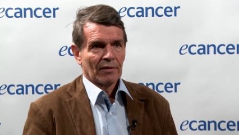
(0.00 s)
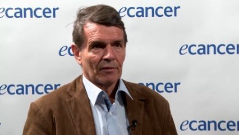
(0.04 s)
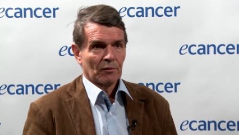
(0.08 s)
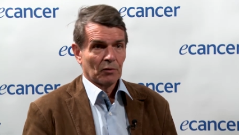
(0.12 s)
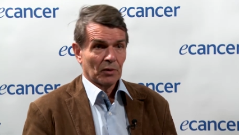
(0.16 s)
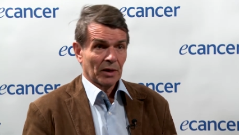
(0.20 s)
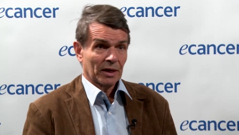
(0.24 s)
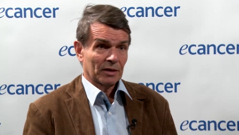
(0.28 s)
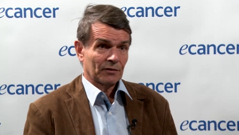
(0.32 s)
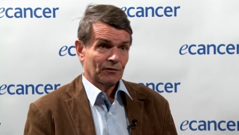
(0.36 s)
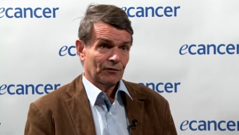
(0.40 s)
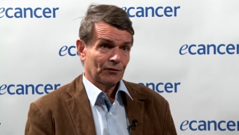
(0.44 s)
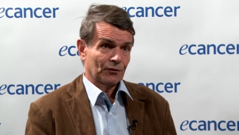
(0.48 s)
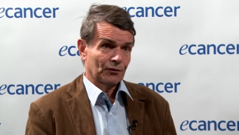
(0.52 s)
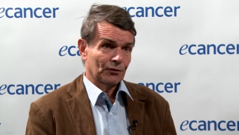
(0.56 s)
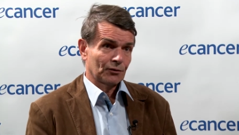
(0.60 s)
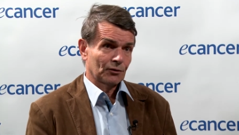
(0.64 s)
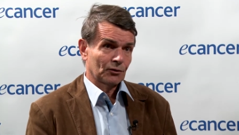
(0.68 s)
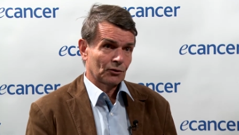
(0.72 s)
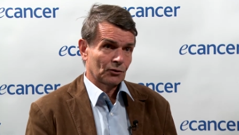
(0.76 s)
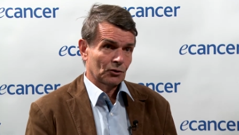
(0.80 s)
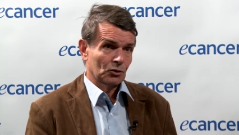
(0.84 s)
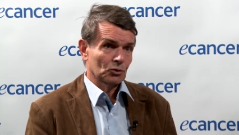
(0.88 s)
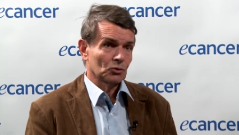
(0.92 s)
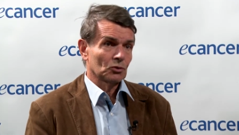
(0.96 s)
We had
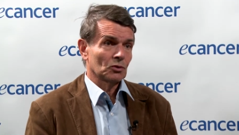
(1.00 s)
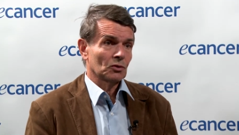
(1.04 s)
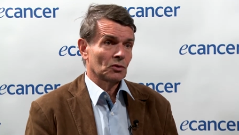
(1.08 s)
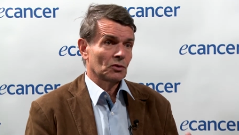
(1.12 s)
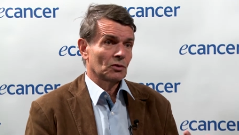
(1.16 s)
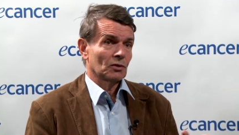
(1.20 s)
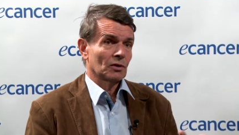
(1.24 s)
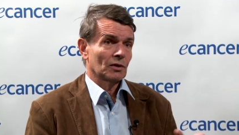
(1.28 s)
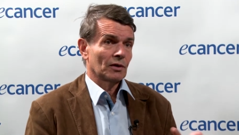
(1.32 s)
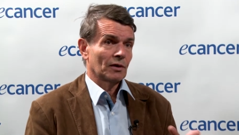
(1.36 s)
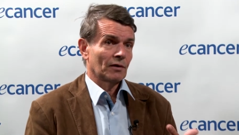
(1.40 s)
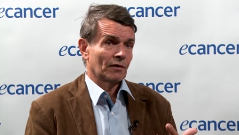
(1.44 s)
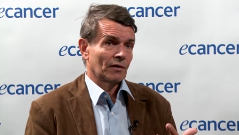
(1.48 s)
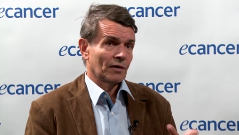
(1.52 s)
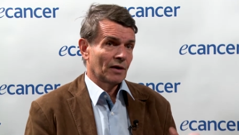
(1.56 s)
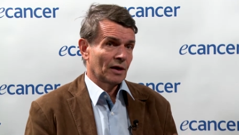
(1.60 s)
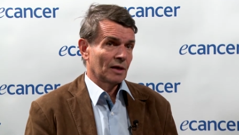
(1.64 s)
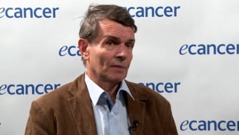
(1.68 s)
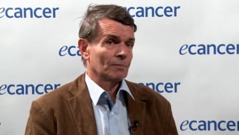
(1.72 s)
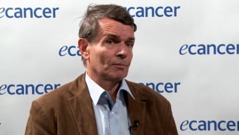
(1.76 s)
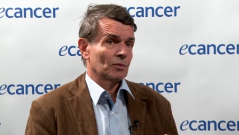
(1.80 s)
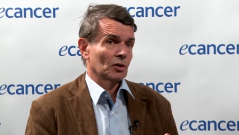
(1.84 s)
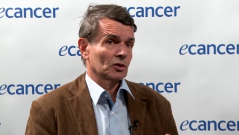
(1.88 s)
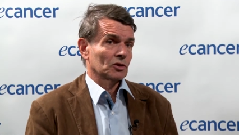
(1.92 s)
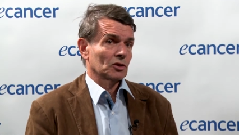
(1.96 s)
two
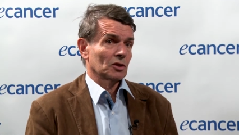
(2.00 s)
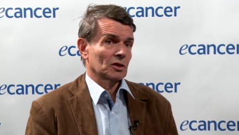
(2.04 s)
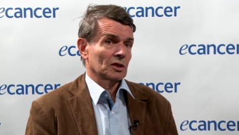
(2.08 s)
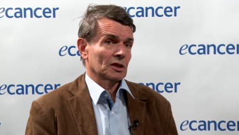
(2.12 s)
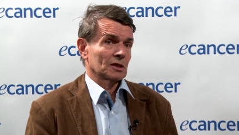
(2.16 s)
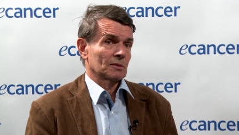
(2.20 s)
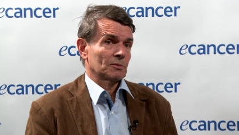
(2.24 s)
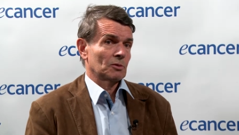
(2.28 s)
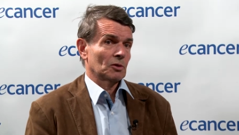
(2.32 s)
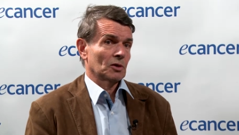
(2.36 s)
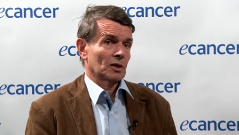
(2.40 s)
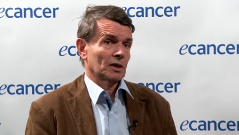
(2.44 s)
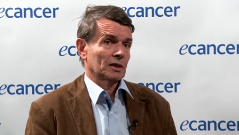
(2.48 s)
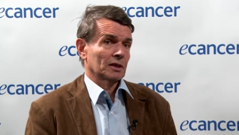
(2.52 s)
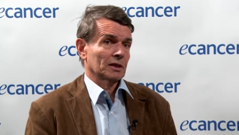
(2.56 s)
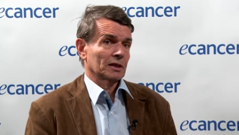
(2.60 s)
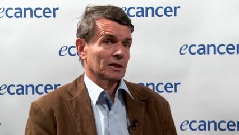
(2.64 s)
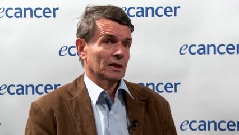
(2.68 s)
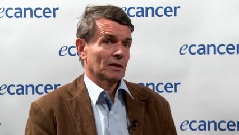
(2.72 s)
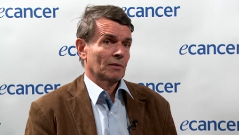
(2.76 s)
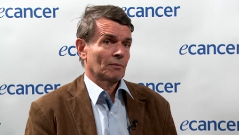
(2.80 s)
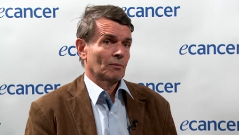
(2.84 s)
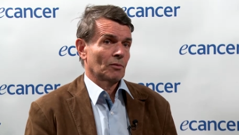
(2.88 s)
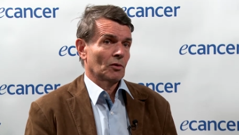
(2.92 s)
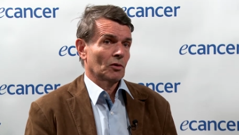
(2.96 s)
important
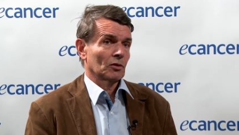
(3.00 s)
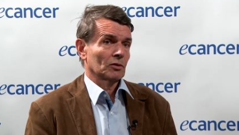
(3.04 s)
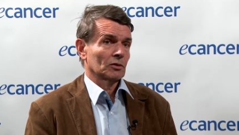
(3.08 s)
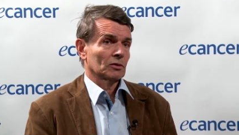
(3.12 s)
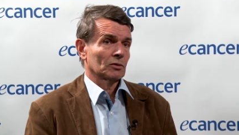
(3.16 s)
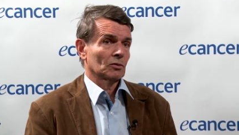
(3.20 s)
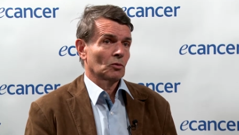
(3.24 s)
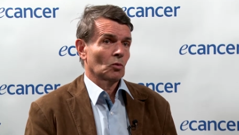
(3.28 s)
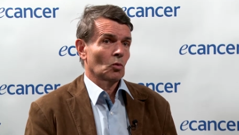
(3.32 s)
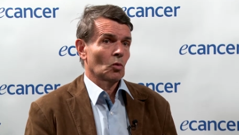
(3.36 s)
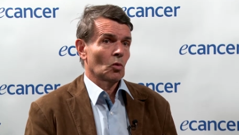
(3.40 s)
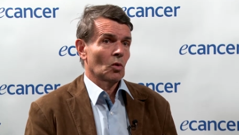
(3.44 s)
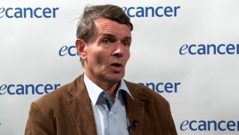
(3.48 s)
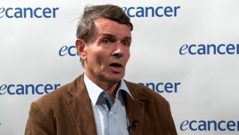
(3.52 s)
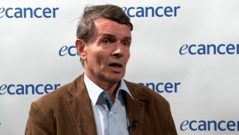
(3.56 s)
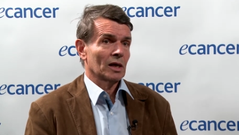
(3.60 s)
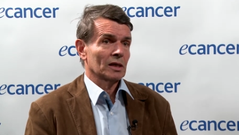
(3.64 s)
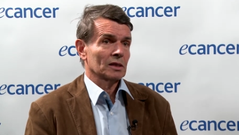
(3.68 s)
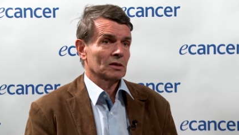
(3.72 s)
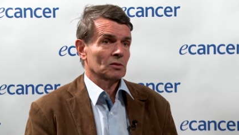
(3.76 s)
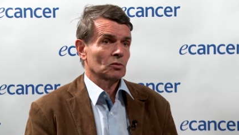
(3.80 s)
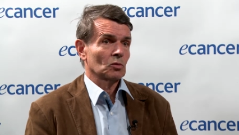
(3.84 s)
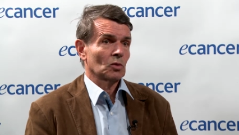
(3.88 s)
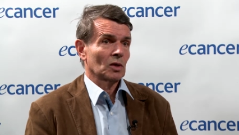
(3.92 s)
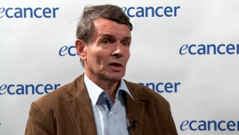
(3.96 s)
exploratory endpoints.
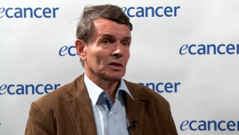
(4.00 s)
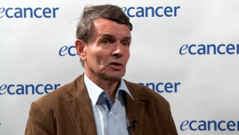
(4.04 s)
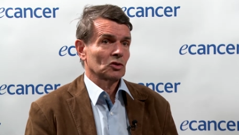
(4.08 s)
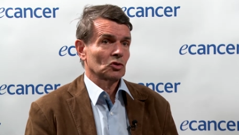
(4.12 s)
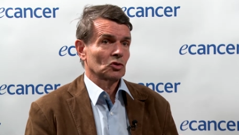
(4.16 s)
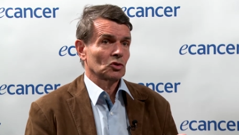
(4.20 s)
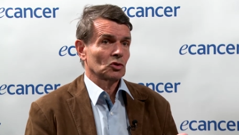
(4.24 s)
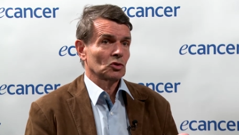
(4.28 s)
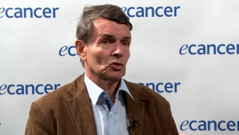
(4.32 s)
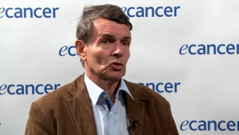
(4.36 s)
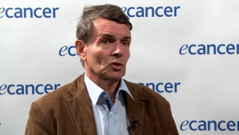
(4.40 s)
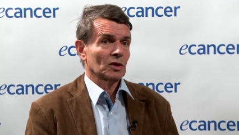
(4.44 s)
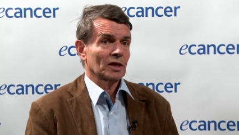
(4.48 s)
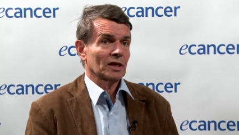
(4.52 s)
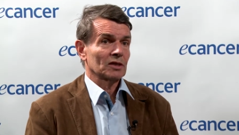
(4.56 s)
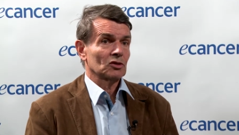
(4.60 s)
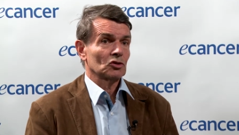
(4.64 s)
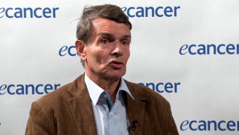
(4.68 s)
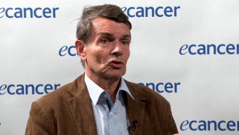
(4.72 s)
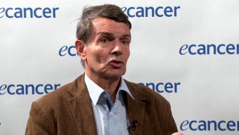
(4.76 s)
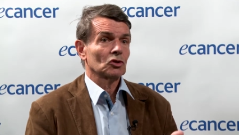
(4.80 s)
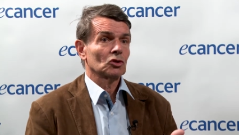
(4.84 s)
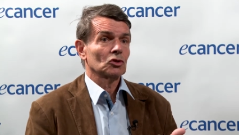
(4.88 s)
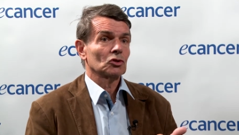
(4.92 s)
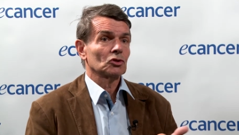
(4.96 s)
Was was to look at
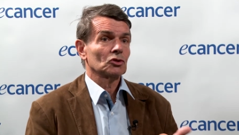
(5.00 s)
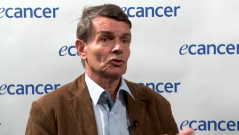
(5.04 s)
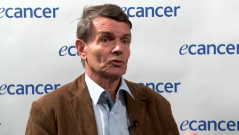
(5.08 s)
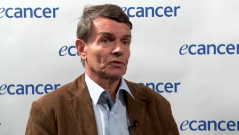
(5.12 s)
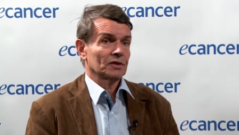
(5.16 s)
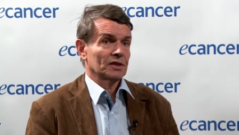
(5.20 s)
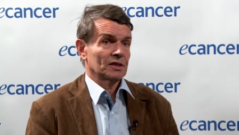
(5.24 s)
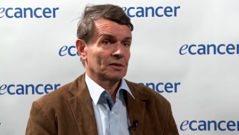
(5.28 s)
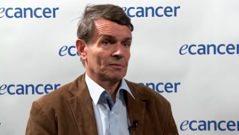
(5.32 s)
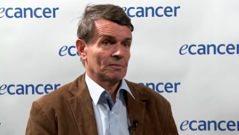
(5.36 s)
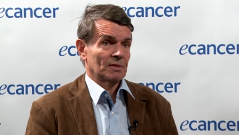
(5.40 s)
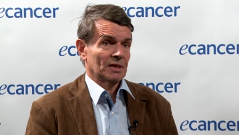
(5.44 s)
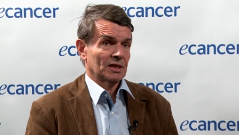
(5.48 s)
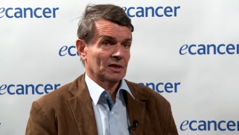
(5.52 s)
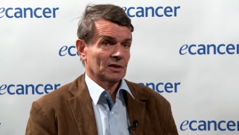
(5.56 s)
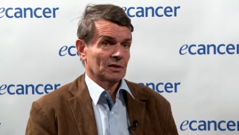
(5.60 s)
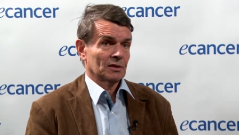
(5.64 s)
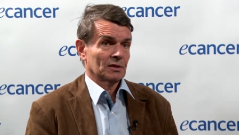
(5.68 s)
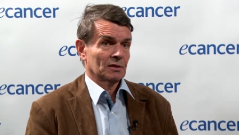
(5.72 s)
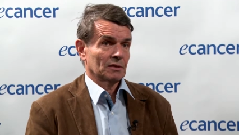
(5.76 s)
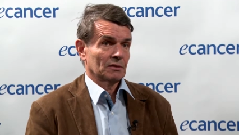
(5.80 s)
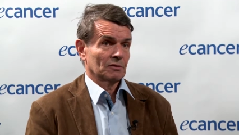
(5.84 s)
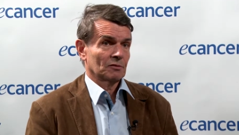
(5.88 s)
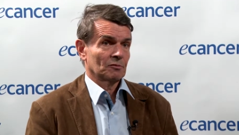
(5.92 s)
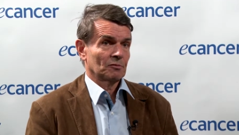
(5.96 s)
the good risk
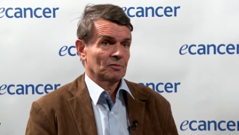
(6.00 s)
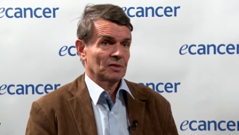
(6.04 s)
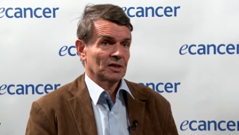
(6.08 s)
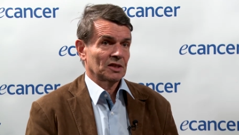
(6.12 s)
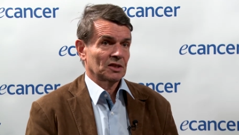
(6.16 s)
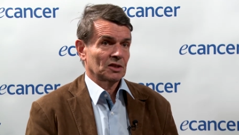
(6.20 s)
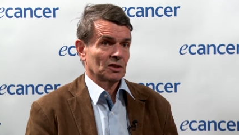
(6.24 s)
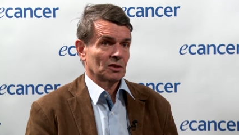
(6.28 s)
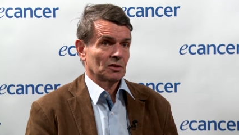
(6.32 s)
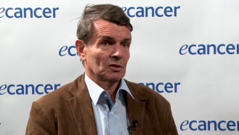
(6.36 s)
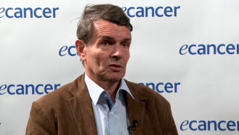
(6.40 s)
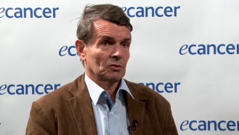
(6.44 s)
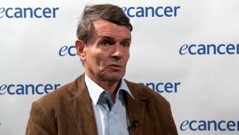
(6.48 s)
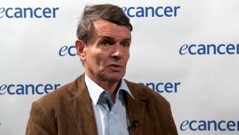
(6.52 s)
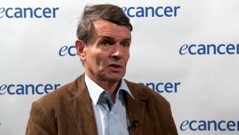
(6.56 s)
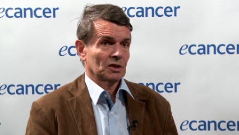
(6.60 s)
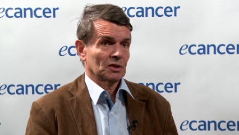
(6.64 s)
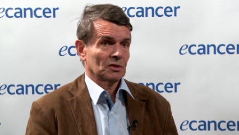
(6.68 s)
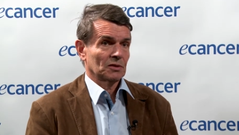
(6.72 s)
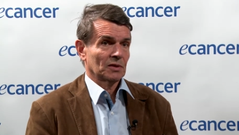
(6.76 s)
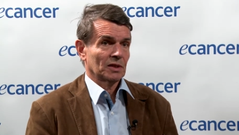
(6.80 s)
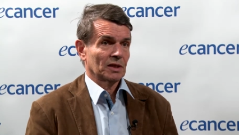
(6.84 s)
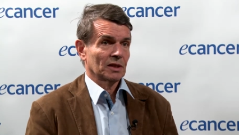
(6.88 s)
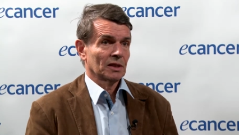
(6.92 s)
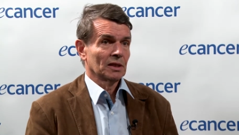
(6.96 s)
patients, so patients
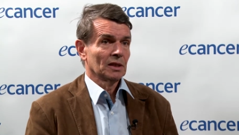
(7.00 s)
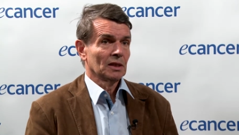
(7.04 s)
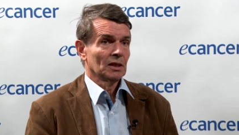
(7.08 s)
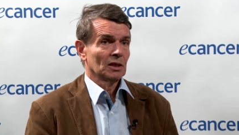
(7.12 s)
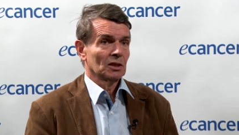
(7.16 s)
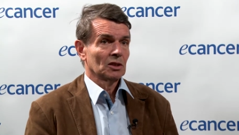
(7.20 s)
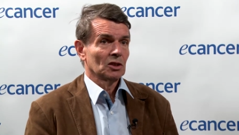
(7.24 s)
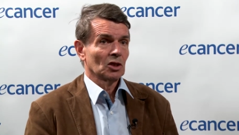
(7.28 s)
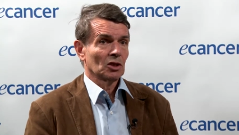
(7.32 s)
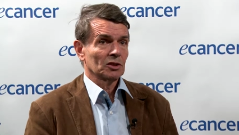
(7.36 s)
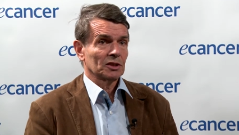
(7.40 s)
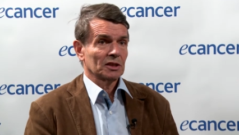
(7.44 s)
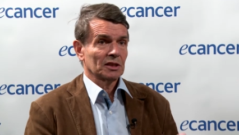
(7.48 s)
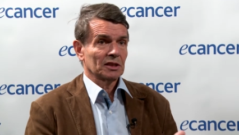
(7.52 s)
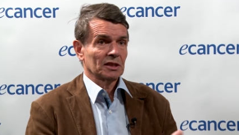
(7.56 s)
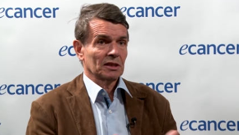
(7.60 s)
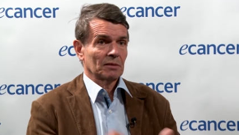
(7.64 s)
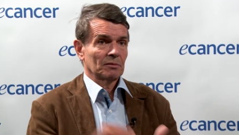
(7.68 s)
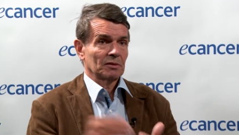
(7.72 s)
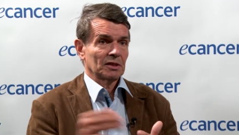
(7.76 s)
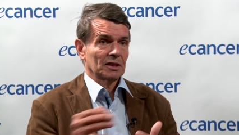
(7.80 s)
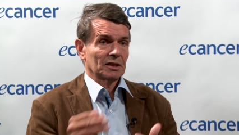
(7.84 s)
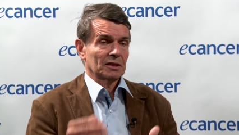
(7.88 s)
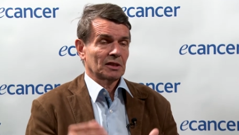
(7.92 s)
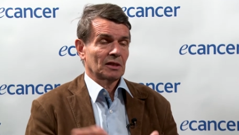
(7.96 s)
which were not
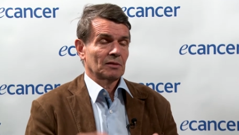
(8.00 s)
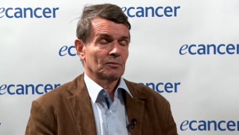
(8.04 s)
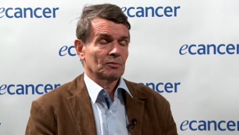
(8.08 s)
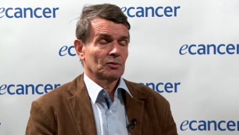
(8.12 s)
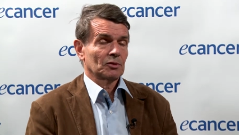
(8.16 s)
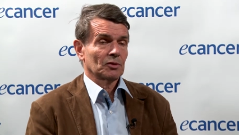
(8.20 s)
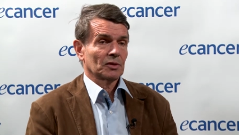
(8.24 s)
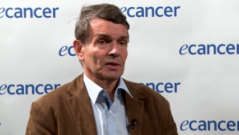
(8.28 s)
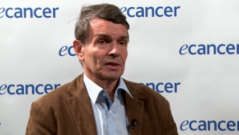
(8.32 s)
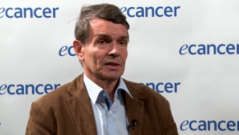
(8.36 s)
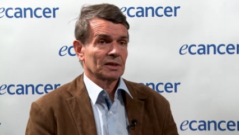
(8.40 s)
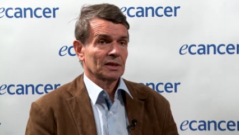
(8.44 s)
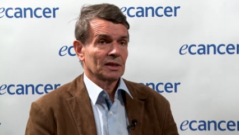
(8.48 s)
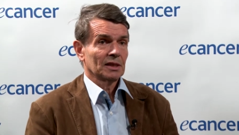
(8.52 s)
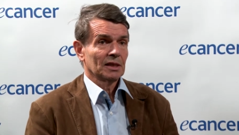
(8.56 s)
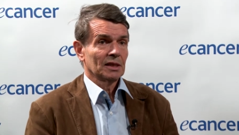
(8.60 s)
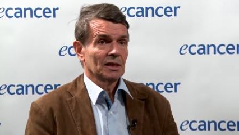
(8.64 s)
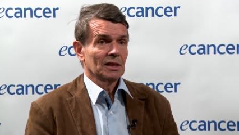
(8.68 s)
intermediate and poor risk.